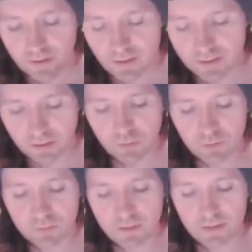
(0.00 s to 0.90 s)
is
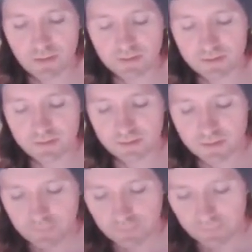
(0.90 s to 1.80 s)
cool because it's
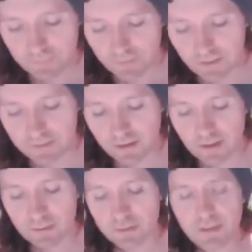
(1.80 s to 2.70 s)
in
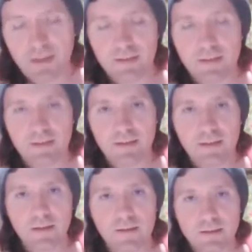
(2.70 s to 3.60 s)
line with the idea that
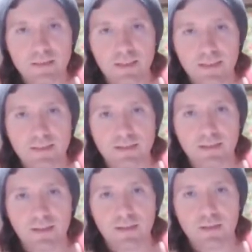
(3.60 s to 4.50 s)
knowledge is
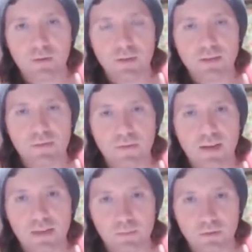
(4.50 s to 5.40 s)

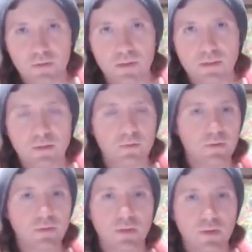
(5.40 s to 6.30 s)
quantifiable. So if it
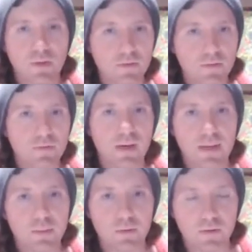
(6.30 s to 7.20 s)
was
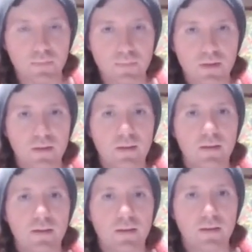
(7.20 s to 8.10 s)
quantifiable,
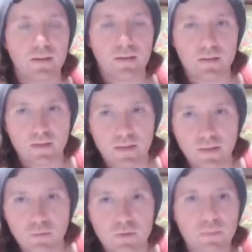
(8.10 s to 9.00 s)
then it
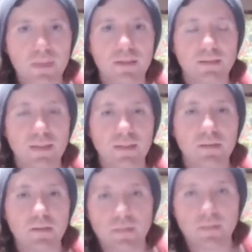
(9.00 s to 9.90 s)
wouldn't be
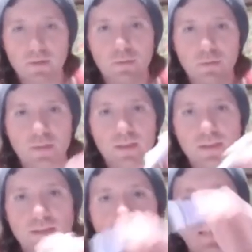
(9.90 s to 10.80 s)
continuous. It would be like
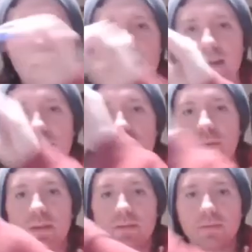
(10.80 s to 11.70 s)
it would
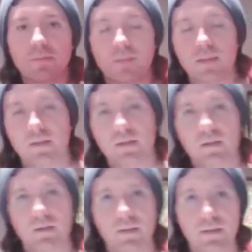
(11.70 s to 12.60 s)
be
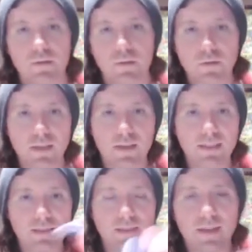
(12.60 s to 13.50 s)
like little tiny
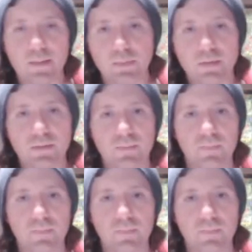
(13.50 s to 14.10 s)
steps.